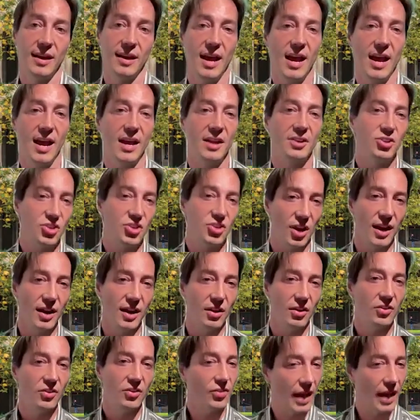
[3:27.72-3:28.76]
And
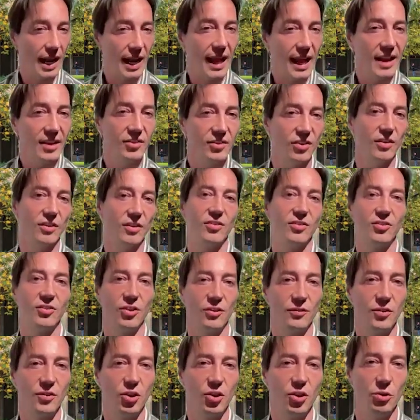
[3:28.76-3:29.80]
China's the latest
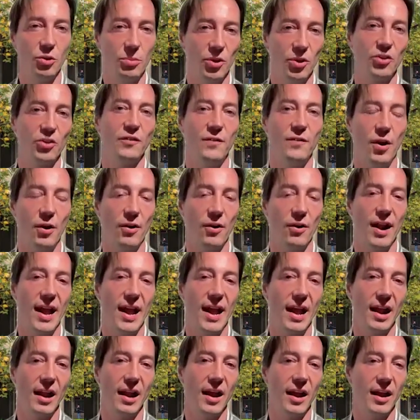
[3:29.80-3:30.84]
of Cuba's foreign
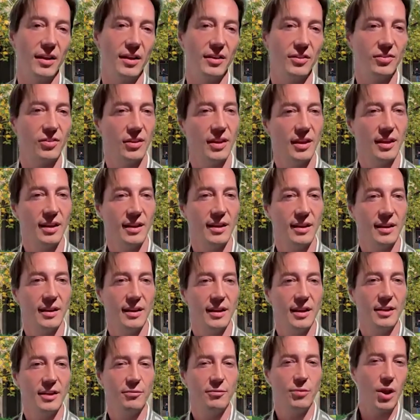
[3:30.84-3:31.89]
allies
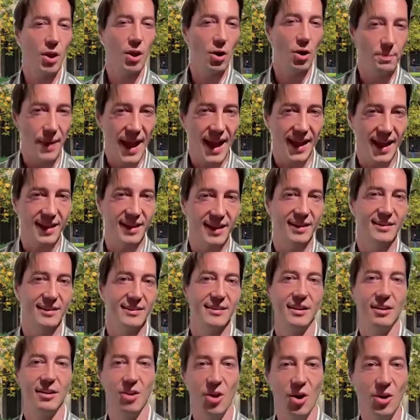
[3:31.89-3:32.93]
if we go back
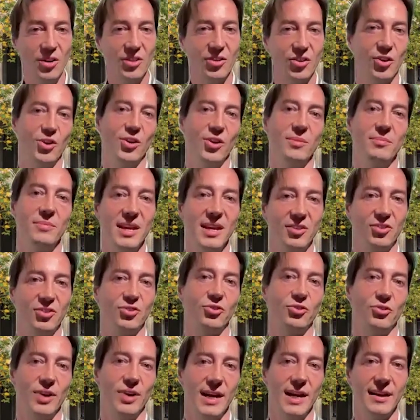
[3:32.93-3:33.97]
long term
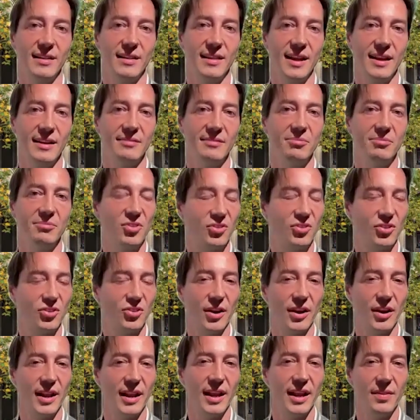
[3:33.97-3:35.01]
history, then
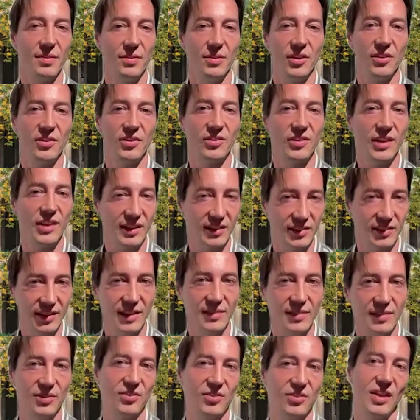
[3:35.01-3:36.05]
starting in the
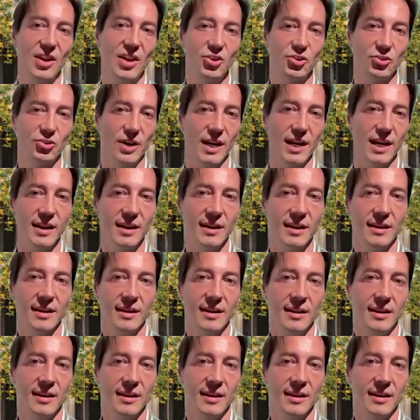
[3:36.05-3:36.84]
16th century,